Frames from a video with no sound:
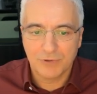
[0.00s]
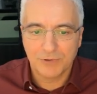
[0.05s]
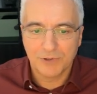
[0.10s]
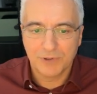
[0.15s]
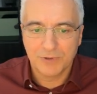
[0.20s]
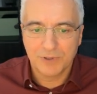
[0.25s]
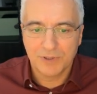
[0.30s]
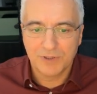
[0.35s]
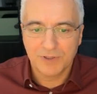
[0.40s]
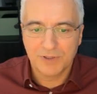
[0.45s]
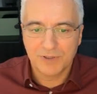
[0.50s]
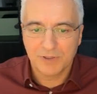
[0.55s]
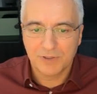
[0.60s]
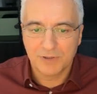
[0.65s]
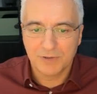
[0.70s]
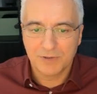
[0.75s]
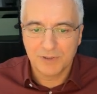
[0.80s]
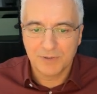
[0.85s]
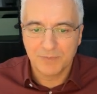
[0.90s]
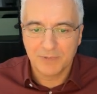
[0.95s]
So this is,
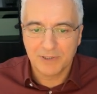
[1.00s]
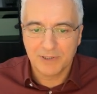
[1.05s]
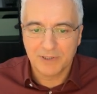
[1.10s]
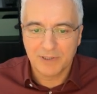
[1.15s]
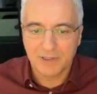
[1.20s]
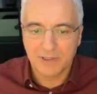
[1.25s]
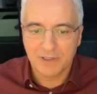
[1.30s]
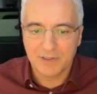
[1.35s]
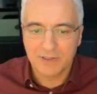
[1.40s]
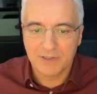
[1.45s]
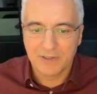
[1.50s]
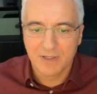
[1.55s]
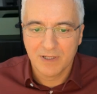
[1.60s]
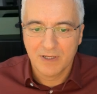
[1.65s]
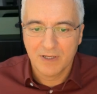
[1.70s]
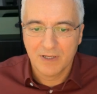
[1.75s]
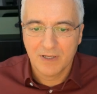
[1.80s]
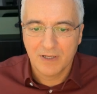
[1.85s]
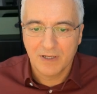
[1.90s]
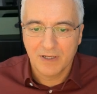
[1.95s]
you simply click it
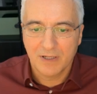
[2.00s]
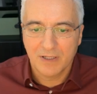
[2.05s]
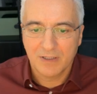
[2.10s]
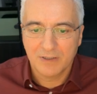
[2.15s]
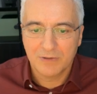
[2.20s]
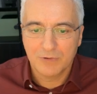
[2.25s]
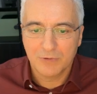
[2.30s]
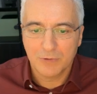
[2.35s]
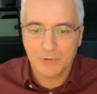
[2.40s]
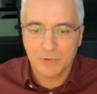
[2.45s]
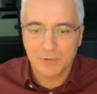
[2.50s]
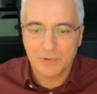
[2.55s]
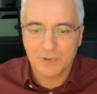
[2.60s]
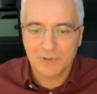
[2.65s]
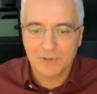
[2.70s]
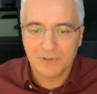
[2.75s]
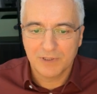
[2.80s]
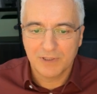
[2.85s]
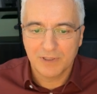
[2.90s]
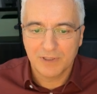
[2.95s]
and the tool
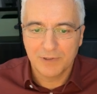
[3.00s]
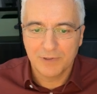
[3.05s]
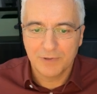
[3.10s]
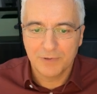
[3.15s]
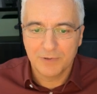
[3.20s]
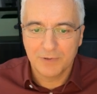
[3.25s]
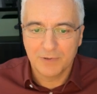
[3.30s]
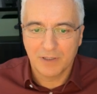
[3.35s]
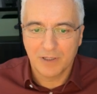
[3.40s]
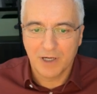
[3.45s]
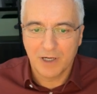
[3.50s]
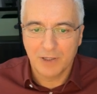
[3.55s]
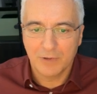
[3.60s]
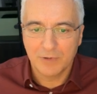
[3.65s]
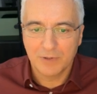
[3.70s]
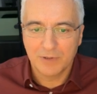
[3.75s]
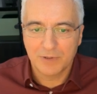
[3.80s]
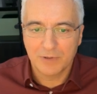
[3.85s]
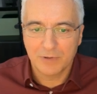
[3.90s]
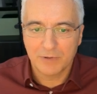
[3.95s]
will tell you how
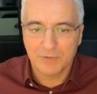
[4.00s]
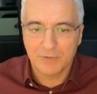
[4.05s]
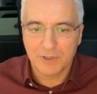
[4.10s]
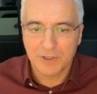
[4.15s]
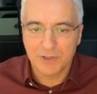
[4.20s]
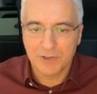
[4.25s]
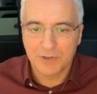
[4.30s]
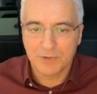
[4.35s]
it converts.